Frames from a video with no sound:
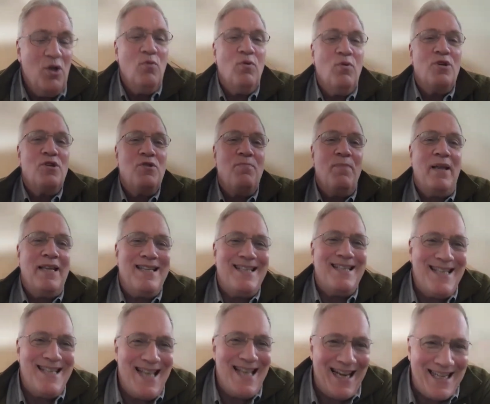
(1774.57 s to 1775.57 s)
which
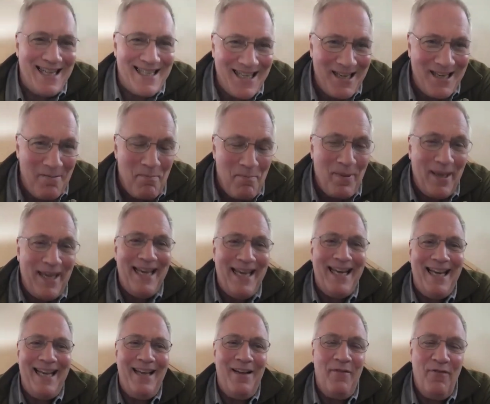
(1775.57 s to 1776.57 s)
means that it's
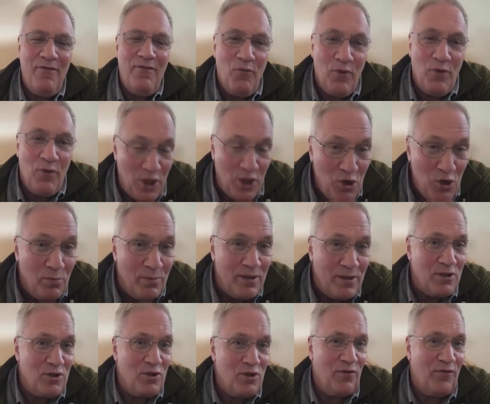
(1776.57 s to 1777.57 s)
competing with
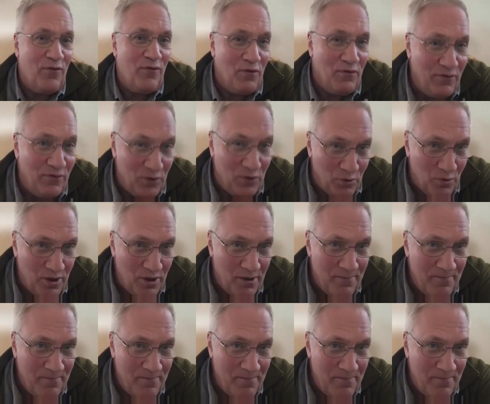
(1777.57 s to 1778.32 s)
humans for food.